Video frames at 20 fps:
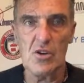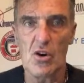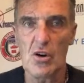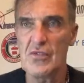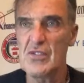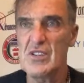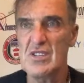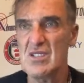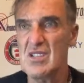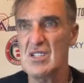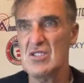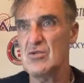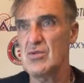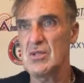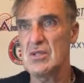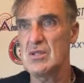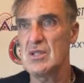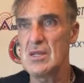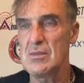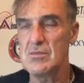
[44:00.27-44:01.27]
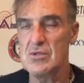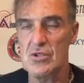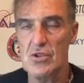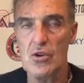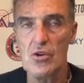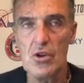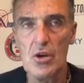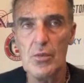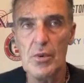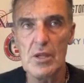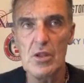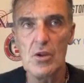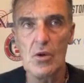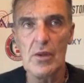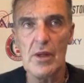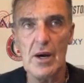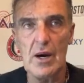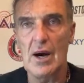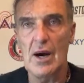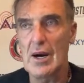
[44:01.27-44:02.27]
coffee, because that's what teams do now. We know
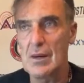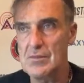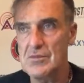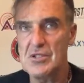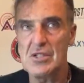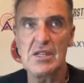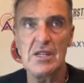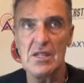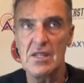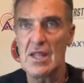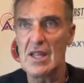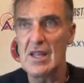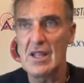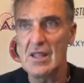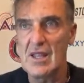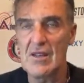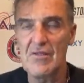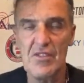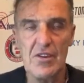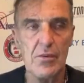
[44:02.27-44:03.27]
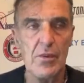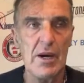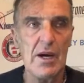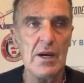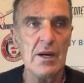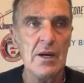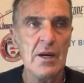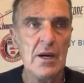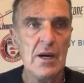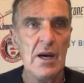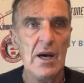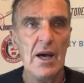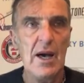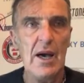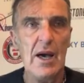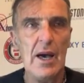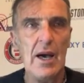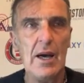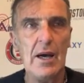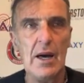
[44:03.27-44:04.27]
that happens here and there and everywhere.
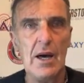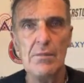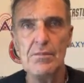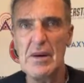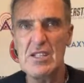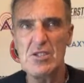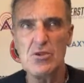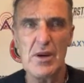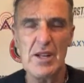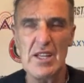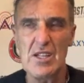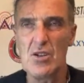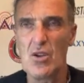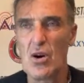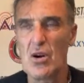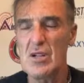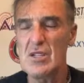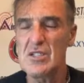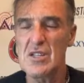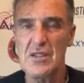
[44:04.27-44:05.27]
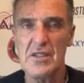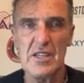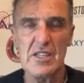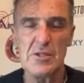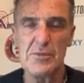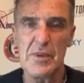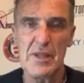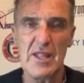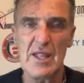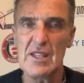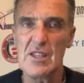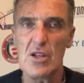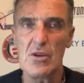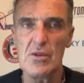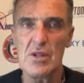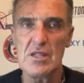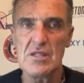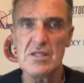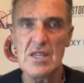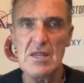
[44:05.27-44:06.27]
And Ben's went to Norwich. I think he's been in and out of
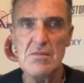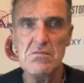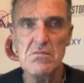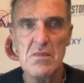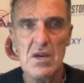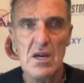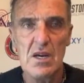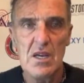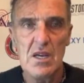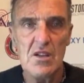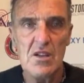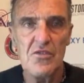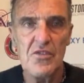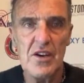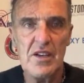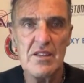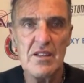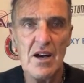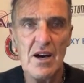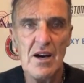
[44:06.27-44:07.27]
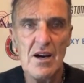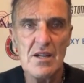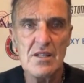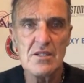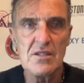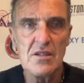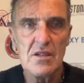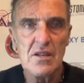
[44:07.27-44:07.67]
the team. He's finding it hard.